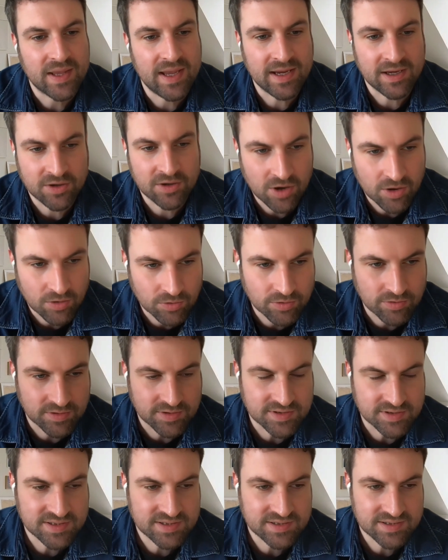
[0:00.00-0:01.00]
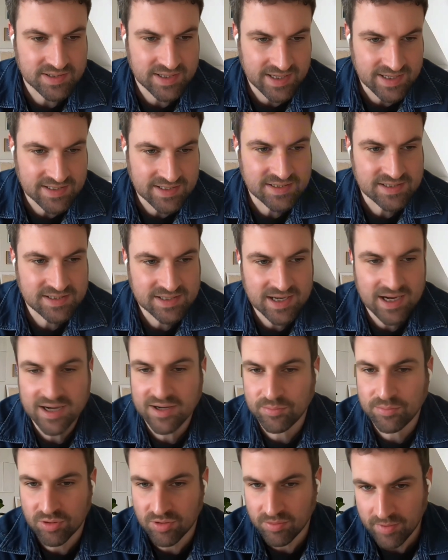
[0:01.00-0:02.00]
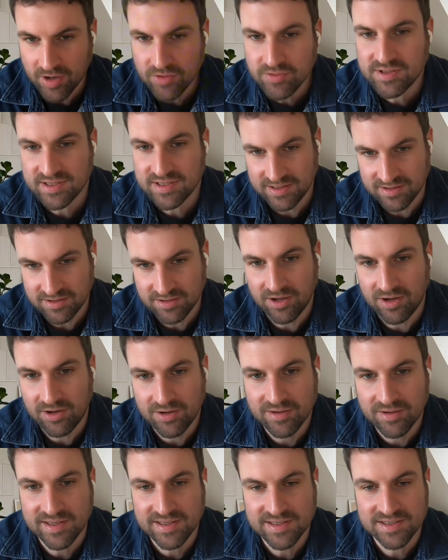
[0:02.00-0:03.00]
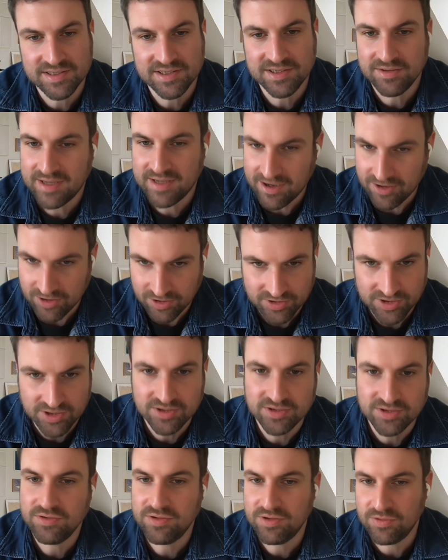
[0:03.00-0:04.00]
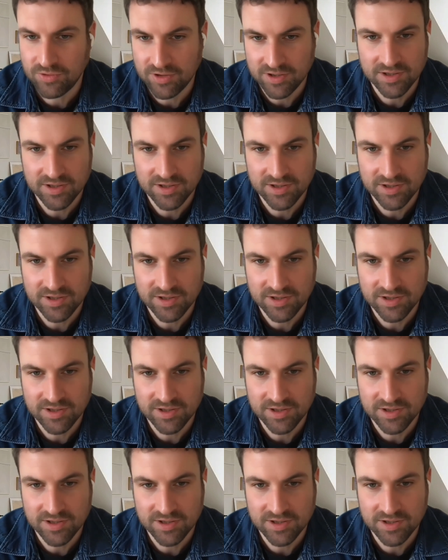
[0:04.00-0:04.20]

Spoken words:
incongruence is kind of promoted a lot. Is you get on, you do your